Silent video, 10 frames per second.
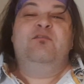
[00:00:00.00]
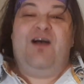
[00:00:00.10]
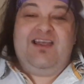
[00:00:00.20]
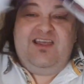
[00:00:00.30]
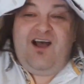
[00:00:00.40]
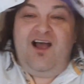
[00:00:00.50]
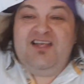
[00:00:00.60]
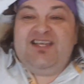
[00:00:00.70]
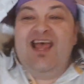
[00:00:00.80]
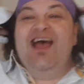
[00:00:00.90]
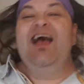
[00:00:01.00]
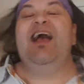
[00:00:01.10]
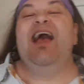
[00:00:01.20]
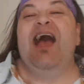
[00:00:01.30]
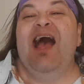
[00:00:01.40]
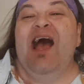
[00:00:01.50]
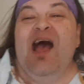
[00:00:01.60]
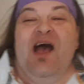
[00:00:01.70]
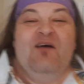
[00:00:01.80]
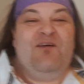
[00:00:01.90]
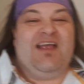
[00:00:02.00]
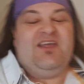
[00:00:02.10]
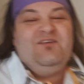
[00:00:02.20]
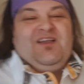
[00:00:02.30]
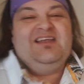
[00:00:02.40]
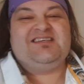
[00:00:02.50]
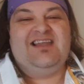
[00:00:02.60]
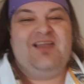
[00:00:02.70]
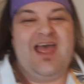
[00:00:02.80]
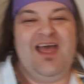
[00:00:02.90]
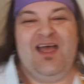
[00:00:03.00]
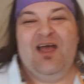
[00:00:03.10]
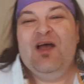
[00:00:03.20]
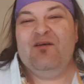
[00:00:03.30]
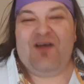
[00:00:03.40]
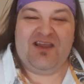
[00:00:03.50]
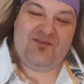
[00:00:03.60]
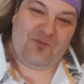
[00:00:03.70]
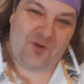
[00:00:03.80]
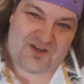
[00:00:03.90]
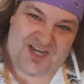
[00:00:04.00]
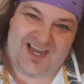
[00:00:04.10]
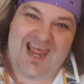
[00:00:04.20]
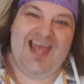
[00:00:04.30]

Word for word: Thank you, guys. Thank you for listening. Thank you for watching.